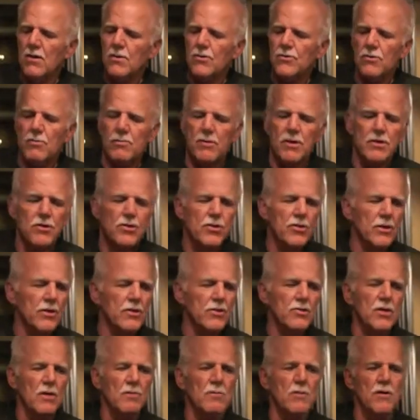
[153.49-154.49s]
So I'm going to show
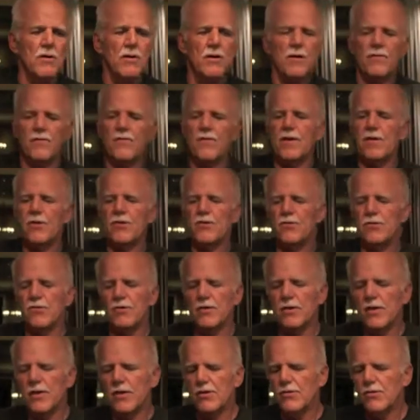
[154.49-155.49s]
you some of the features
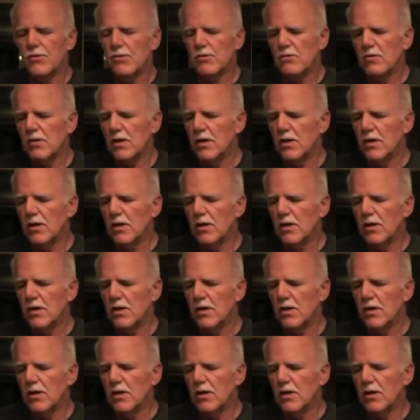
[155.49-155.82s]
of this.